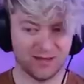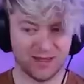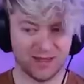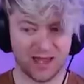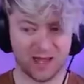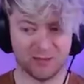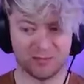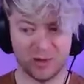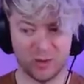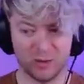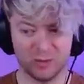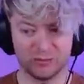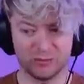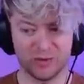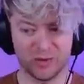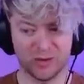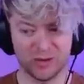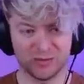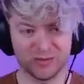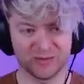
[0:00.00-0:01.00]
Yeah, Potent
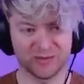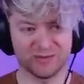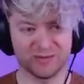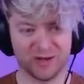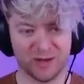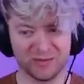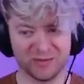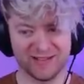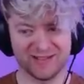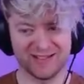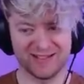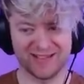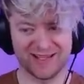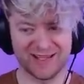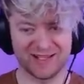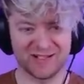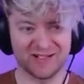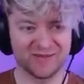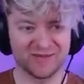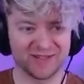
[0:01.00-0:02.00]
Ponables probably did
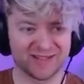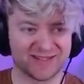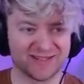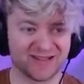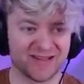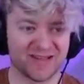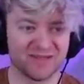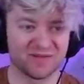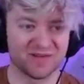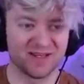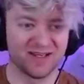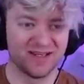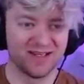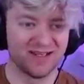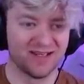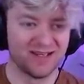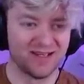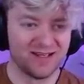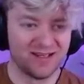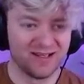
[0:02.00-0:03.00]
get you with a sub.
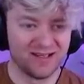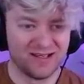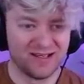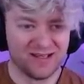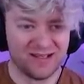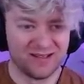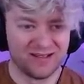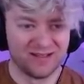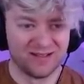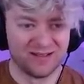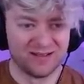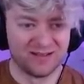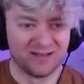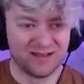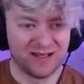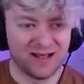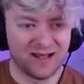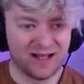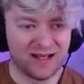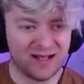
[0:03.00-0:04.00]

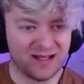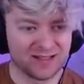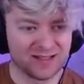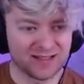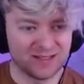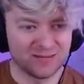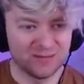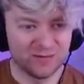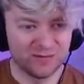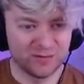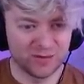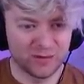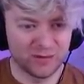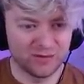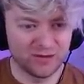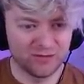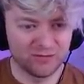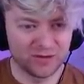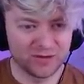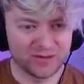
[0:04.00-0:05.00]
Uh, let's move one of
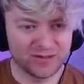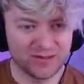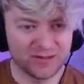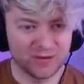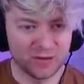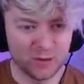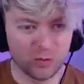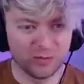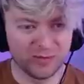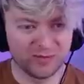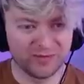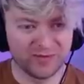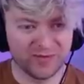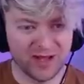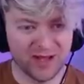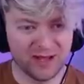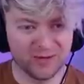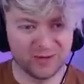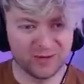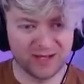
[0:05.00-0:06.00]
our rooks to an open
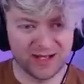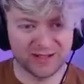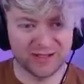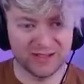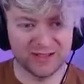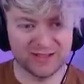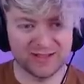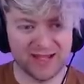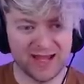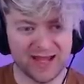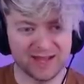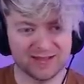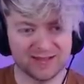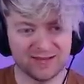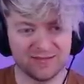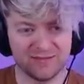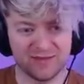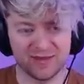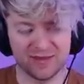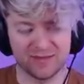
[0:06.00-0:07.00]
file where it actually attacks
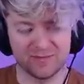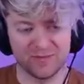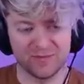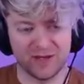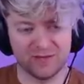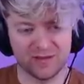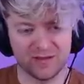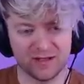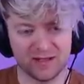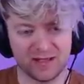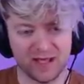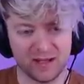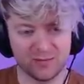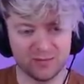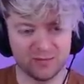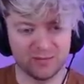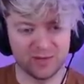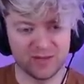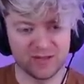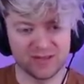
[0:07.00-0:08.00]
something. I've got a couple
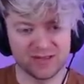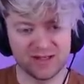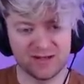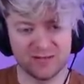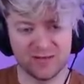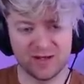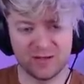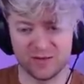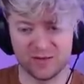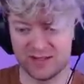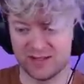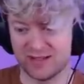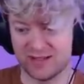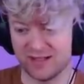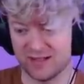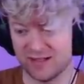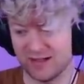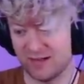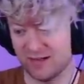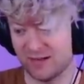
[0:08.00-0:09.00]
pawns that I might want to
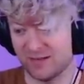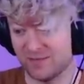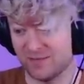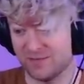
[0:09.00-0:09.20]
take here.